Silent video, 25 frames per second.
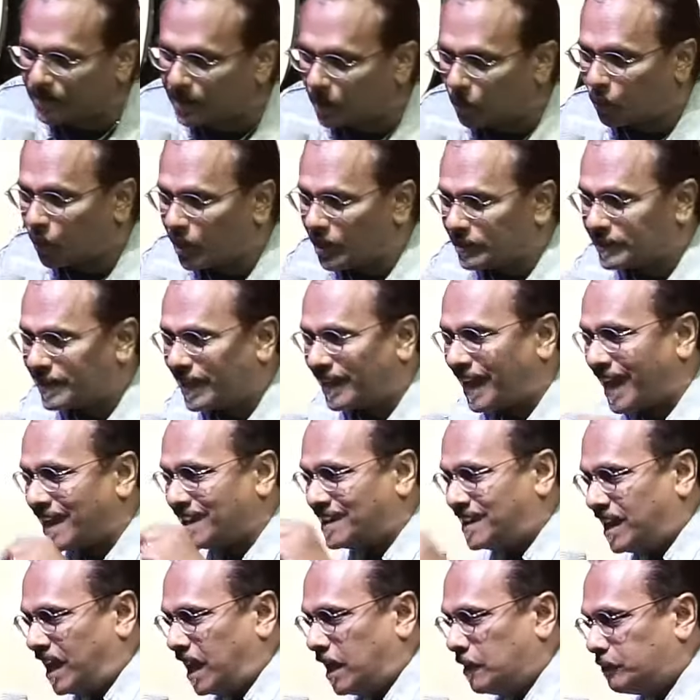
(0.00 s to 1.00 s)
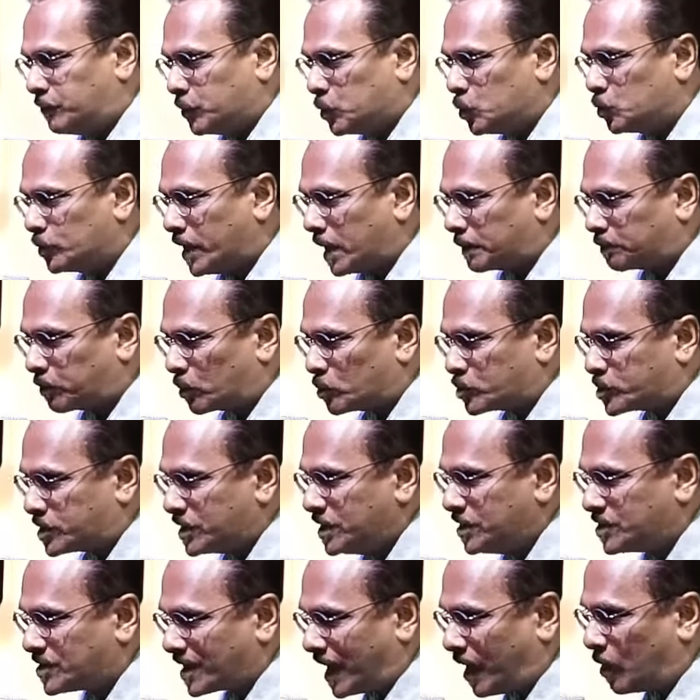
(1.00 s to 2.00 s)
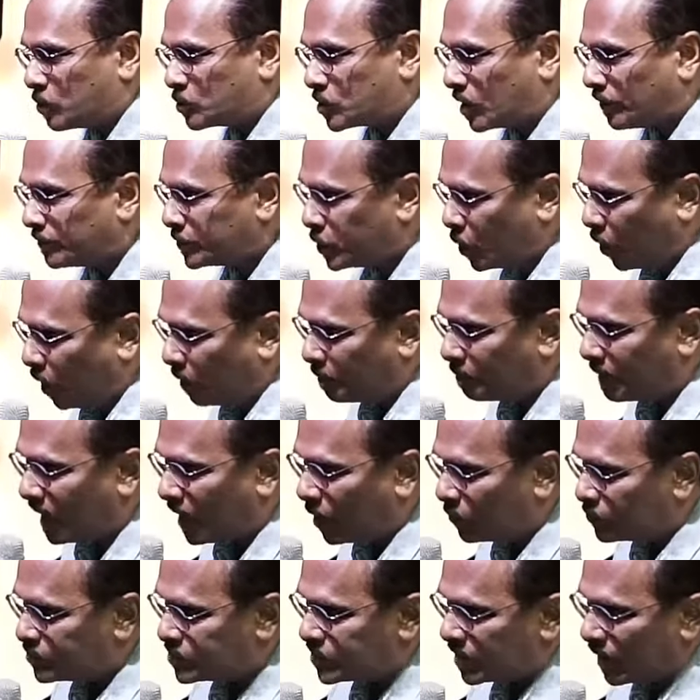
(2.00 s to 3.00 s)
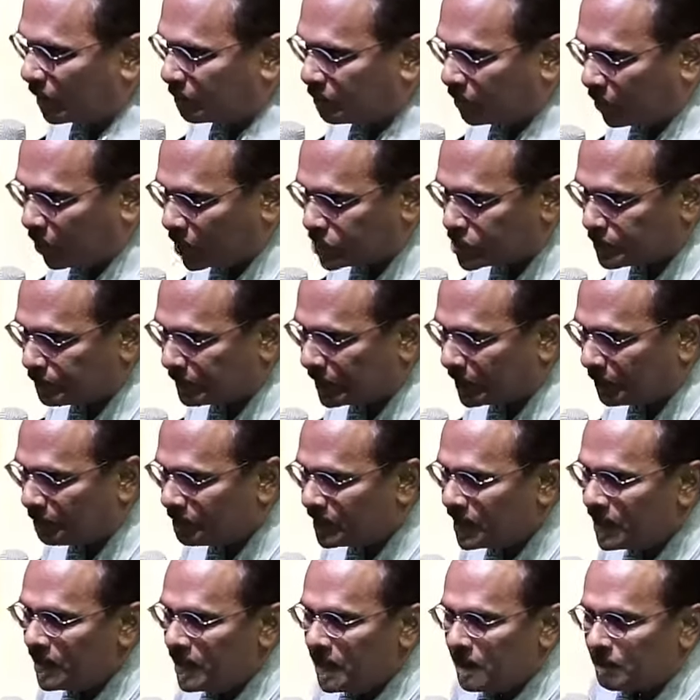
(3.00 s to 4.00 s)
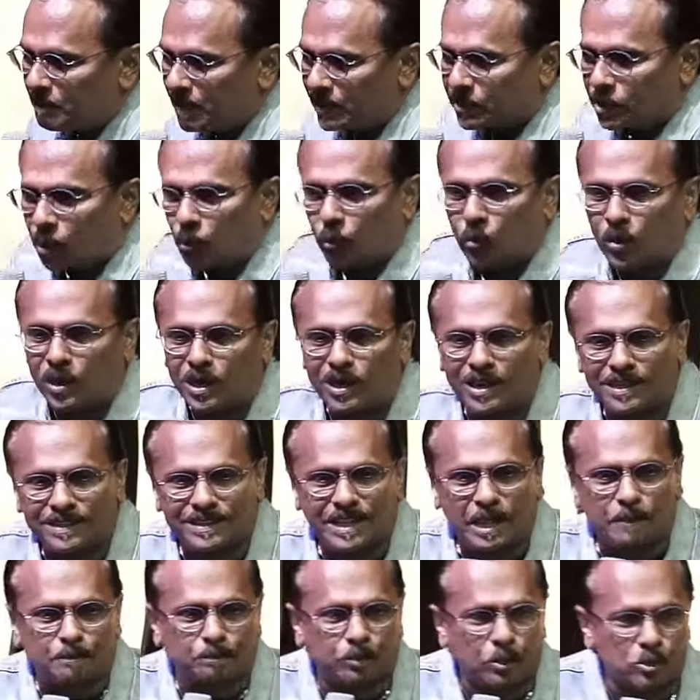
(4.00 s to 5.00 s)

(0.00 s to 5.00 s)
the word that I gave you that proceeds out of your mouth shall prosper. But the word that